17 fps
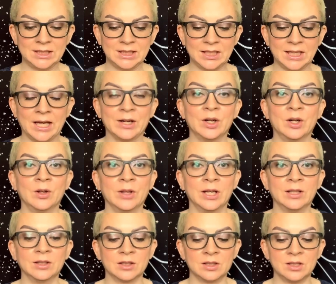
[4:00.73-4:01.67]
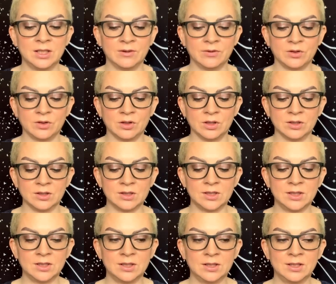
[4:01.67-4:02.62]
I don't know, that looks difficult.
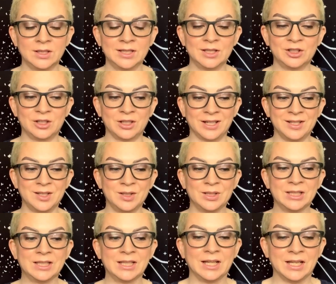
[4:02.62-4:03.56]
Should I do it?